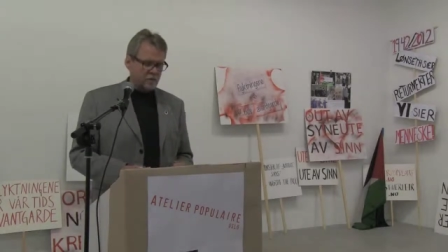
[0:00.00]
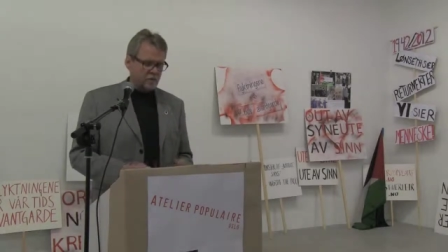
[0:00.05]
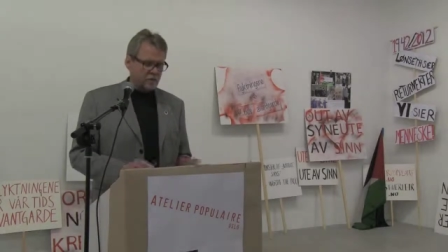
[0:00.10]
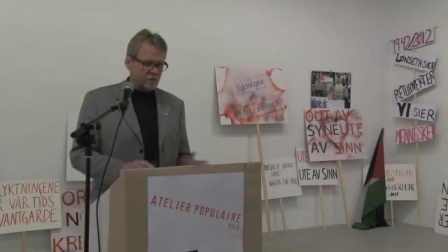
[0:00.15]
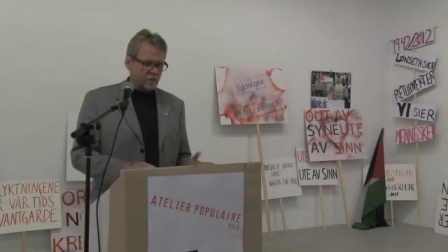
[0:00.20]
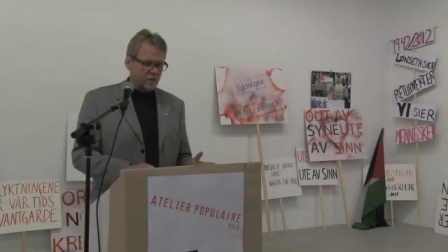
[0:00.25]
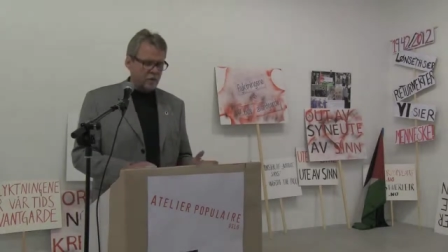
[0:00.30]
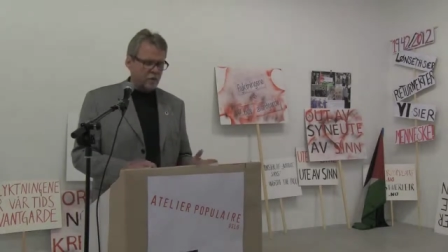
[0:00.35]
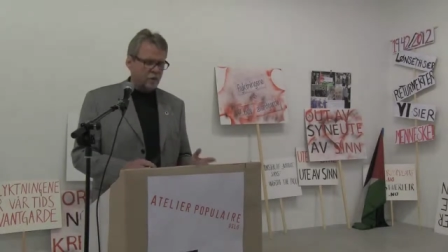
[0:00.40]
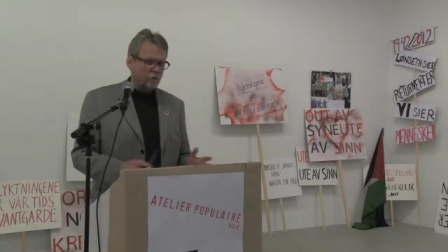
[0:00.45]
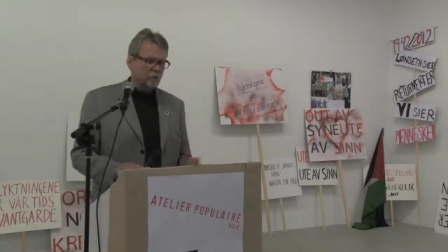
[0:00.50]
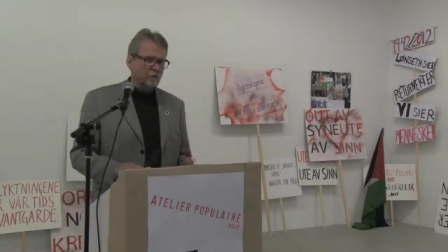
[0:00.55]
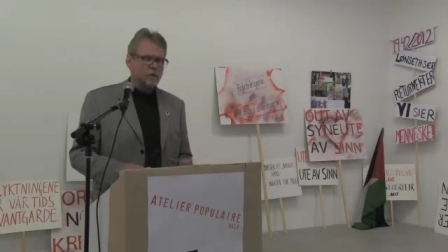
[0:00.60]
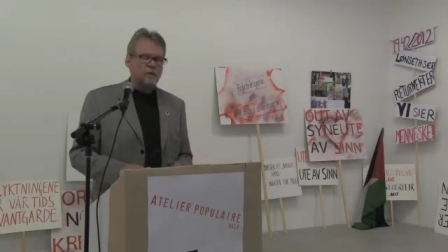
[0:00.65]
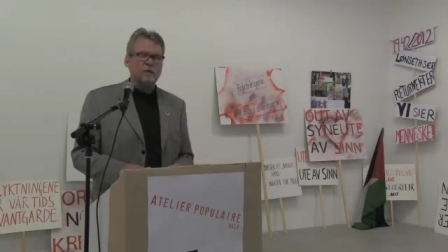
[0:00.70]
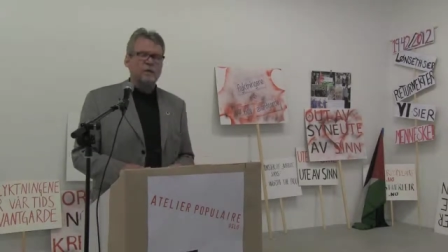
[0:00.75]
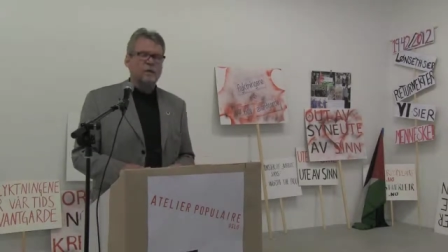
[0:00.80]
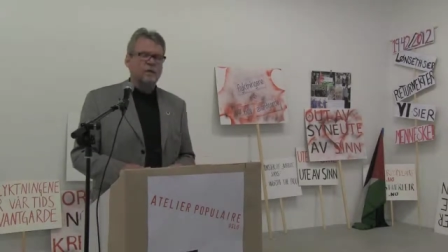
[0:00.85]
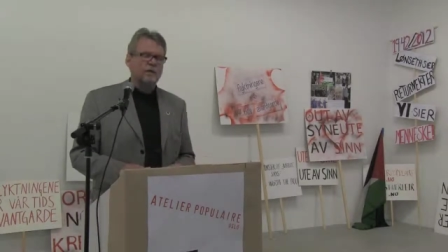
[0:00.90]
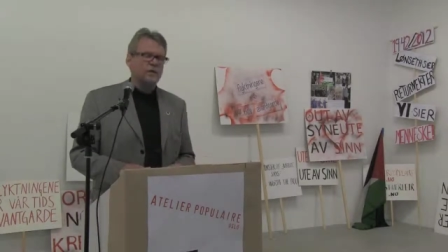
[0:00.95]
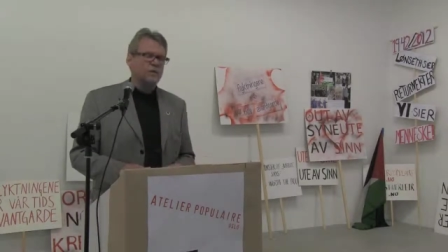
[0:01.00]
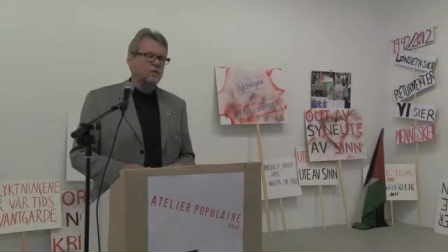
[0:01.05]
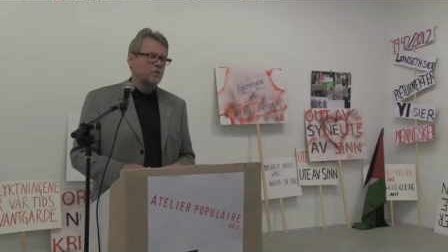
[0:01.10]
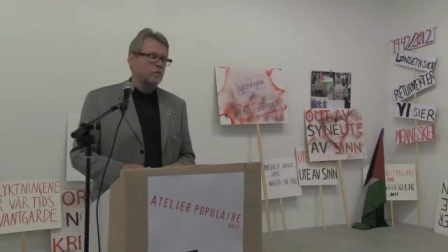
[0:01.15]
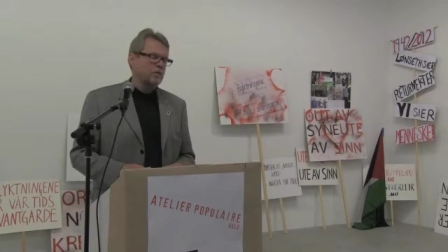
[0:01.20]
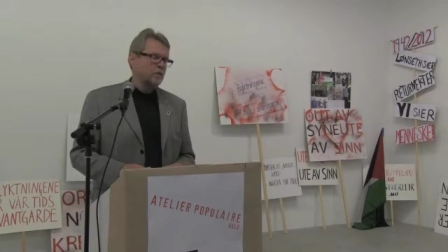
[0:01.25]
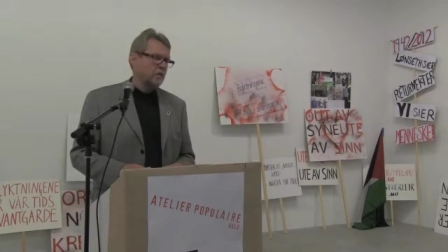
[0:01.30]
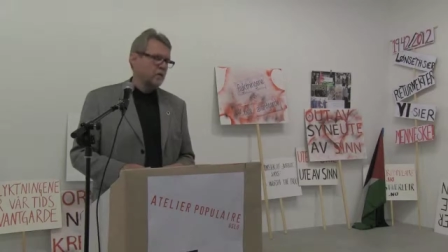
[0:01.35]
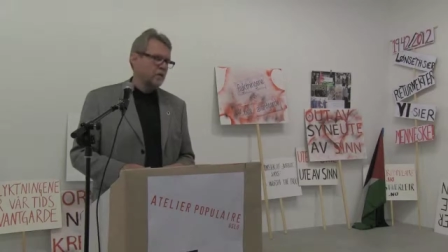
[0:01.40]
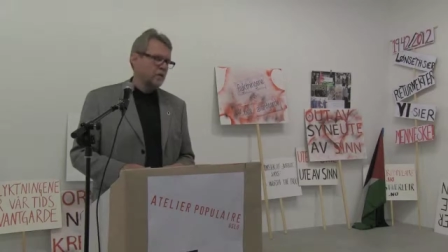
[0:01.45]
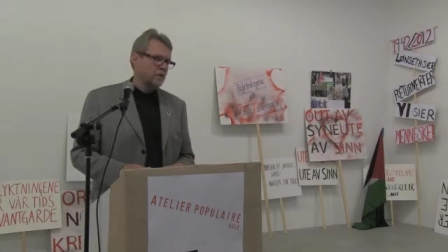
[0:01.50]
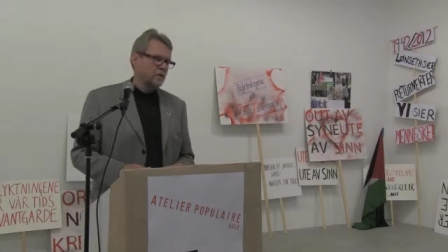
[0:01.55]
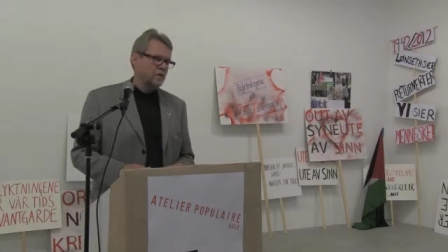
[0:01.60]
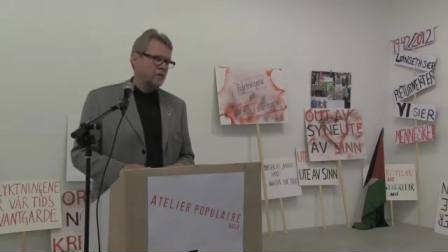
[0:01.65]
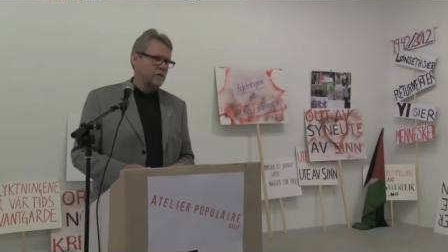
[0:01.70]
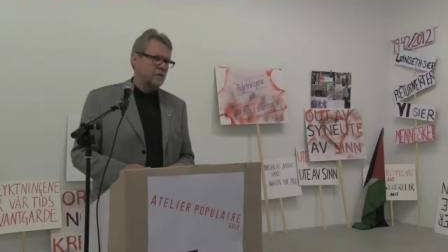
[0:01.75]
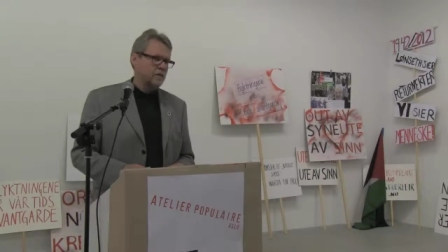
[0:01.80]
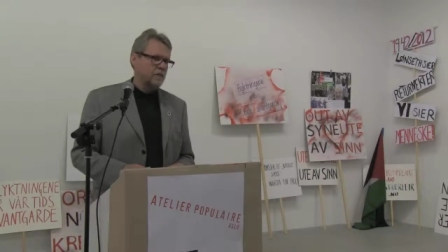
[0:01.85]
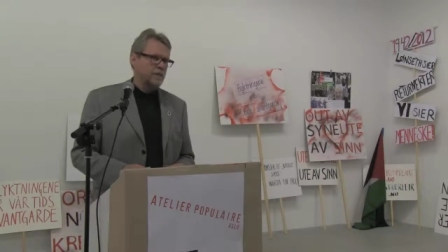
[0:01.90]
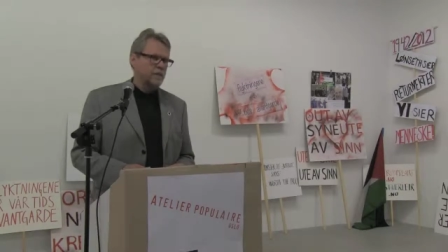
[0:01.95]
both in Norway and other European
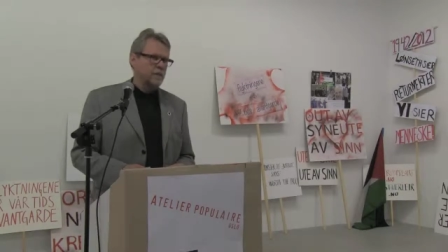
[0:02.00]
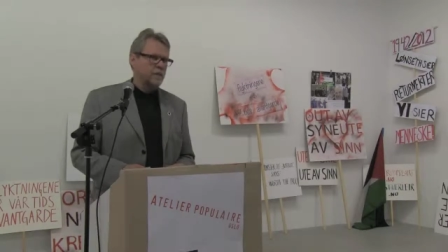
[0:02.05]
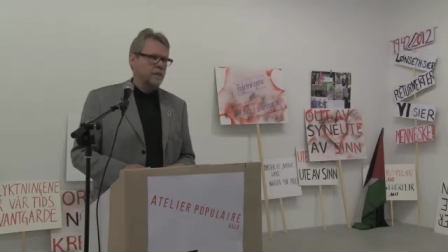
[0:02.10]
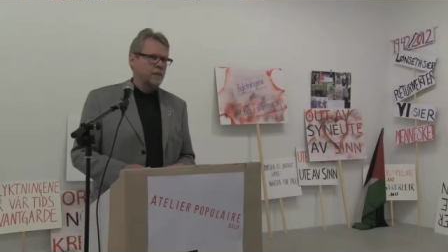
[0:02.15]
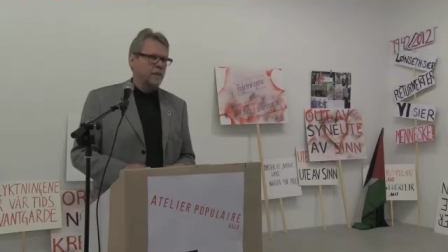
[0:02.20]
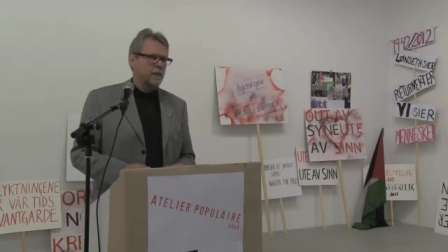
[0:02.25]
countries,